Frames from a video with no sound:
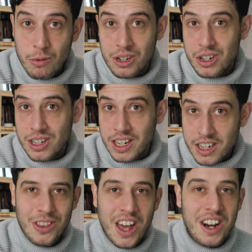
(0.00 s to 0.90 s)
which is
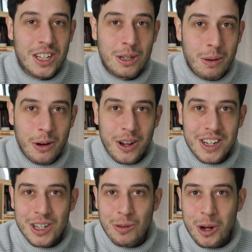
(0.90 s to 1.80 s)
like that
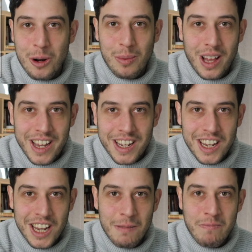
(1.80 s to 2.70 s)
experience when you're playing a
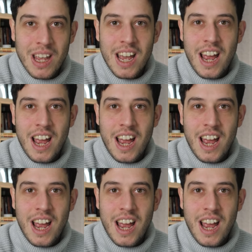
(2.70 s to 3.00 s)
game